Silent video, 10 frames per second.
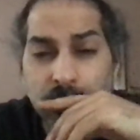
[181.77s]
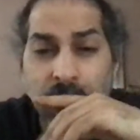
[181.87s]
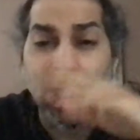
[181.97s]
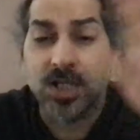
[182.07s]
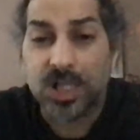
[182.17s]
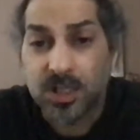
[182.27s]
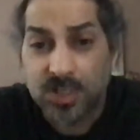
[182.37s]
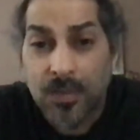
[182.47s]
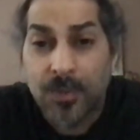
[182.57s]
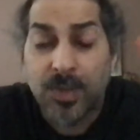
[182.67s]
like I said, the
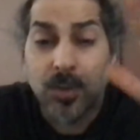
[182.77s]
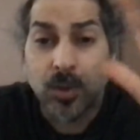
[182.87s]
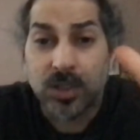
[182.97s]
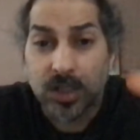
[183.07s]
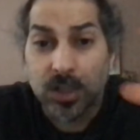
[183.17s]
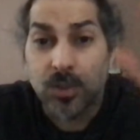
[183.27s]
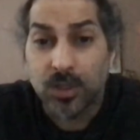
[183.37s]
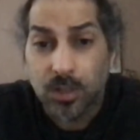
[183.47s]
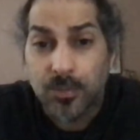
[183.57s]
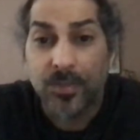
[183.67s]
type of people we're dealing
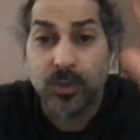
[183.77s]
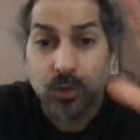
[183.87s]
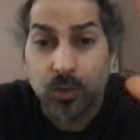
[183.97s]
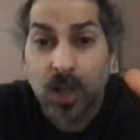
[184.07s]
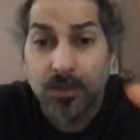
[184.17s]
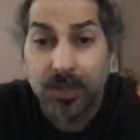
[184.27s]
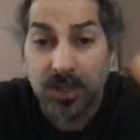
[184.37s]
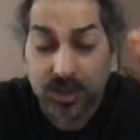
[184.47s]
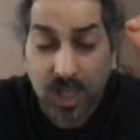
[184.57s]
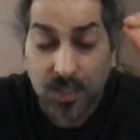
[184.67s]
with are the people who threaten me
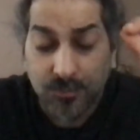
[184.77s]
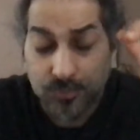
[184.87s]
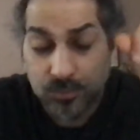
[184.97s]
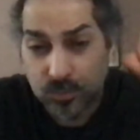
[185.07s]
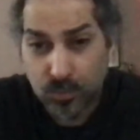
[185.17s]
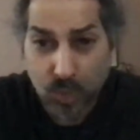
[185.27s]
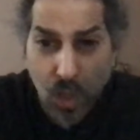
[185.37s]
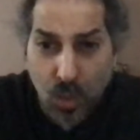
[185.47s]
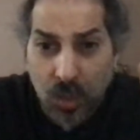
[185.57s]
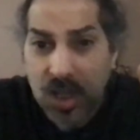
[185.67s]
and say,
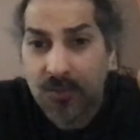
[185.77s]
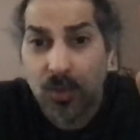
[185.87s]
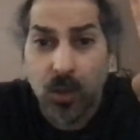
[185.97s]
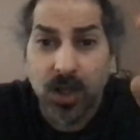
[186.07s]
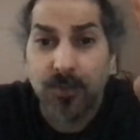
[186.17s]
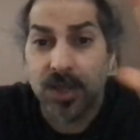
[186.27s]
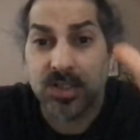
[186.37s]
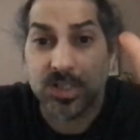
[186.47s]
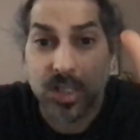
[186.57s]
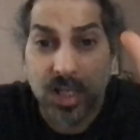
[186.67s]
"We have a way to make
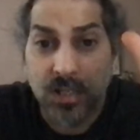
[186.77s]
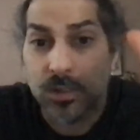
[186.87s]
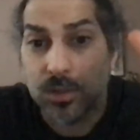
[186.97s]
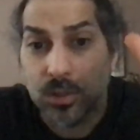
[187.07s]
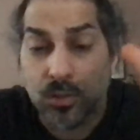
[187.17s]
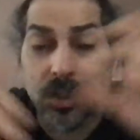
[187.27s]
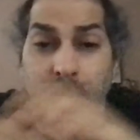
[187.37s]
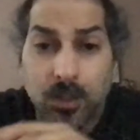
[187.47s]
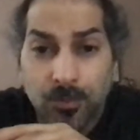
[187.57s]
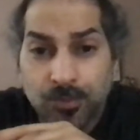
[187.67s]
slander look real.